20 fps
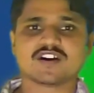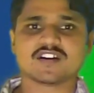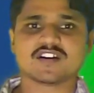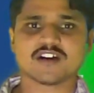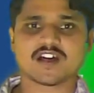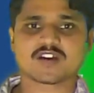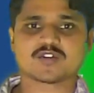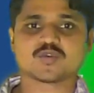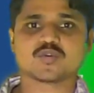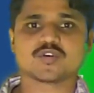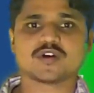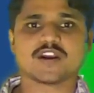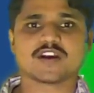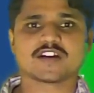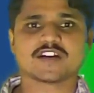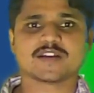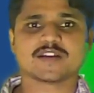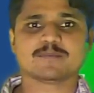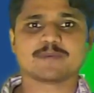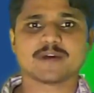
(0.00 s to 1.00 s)
and R2
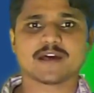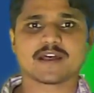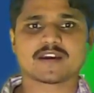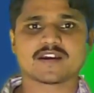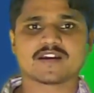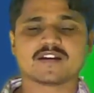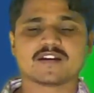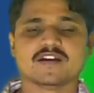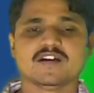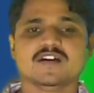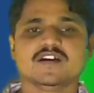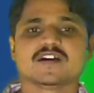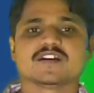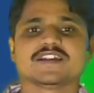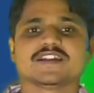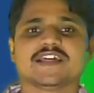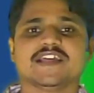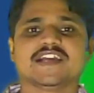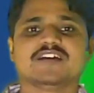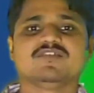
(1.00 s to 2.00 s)
connected in parallel,
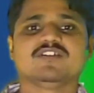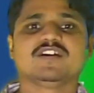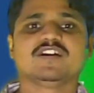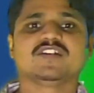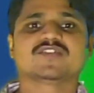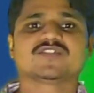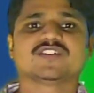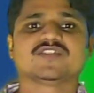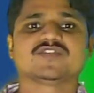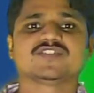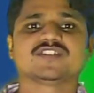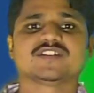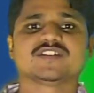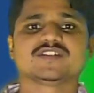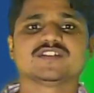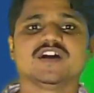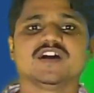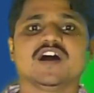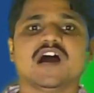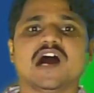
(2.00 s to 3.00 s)
the equivalent resistance is
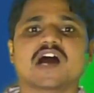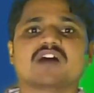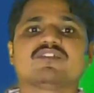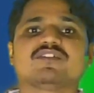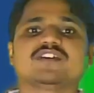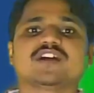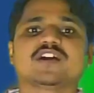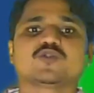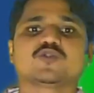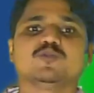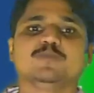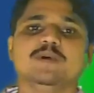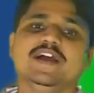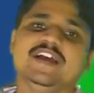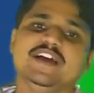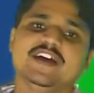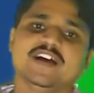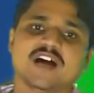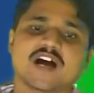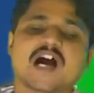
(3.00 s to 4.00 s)
R1 R2 by
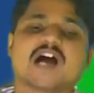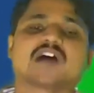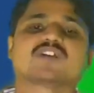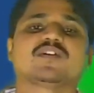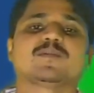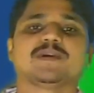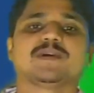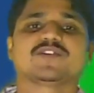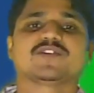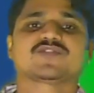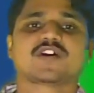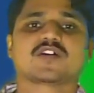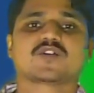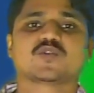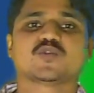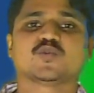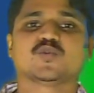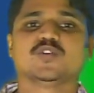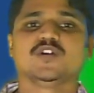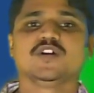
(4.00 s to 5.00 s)
R1 plus
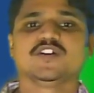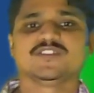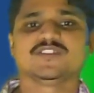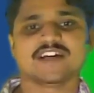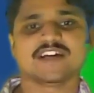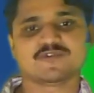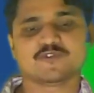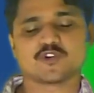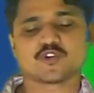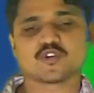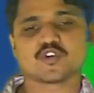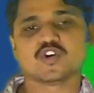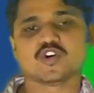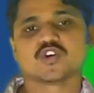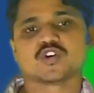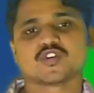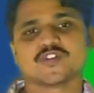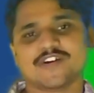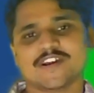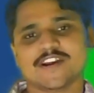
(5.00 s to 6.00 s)
R2. Therefore,
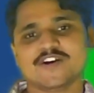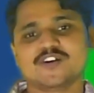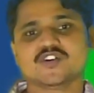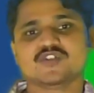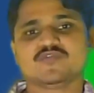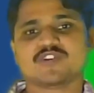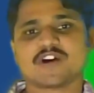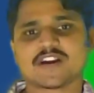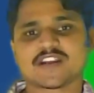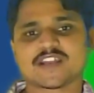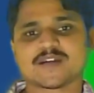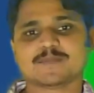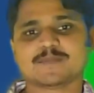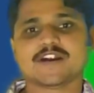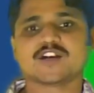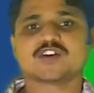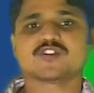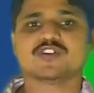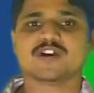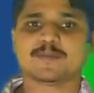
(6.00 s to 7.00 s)
12 into 40 by
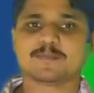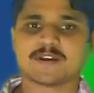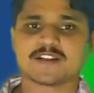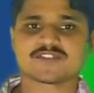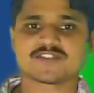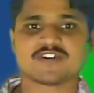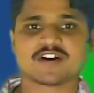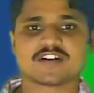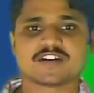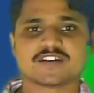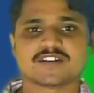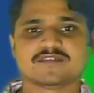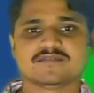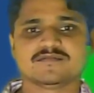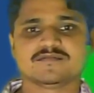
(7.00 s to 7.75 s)
12 plus 40.